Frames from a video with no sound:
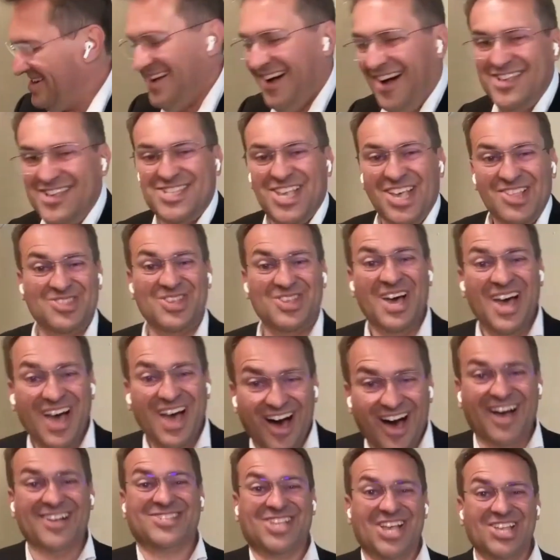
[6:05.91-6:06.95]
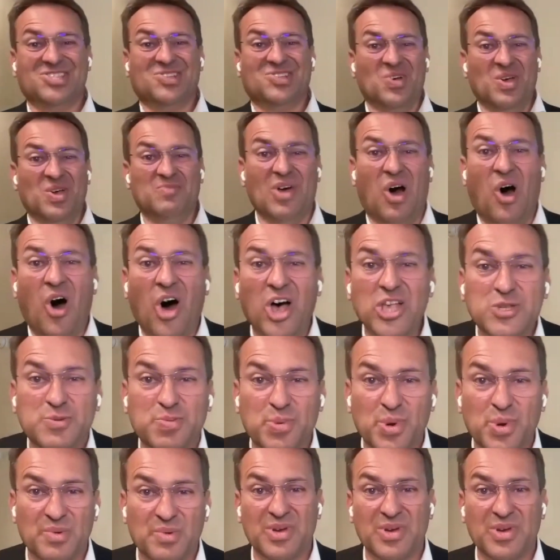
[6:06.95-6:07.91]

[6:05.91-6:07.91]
I said to him, the hospital,